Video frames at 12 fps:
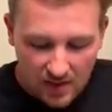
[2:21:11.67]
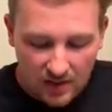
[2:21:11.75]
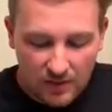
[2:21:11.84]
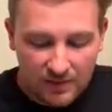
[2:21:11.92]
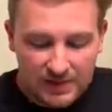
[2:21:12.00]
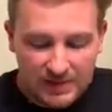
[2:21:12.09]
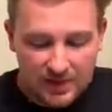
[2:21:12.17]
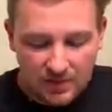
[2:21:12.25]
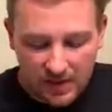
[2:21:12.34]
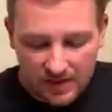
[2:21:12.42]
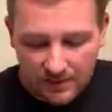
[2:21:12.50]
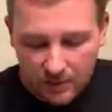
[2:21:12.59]
You have this
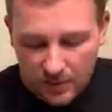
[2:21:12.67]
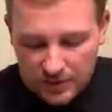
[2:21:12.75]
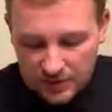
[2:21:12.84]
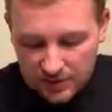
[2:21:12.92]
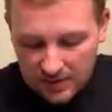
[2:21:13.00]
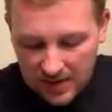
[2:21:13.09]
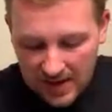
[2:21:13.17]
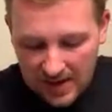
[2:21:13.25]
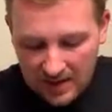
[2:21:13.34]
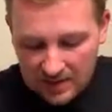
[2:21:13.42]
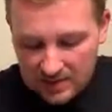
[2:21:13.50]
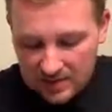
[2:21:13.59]
great fortune
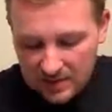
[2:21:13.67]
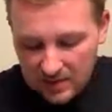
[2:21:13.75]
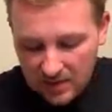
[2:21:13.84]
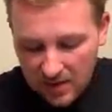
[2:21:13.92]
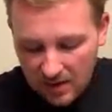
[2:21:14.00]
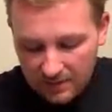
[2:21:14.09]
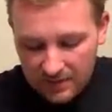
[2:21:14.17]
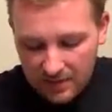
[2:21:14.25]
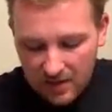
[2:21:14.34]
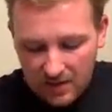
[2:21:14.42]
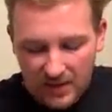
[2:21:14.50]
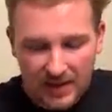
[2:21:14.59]
and the Coffin
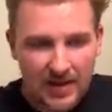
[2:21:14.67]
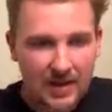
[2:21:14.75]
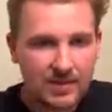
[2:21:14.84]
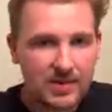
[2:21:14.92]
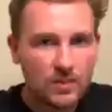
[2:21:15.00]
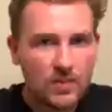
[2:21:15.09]
card that came in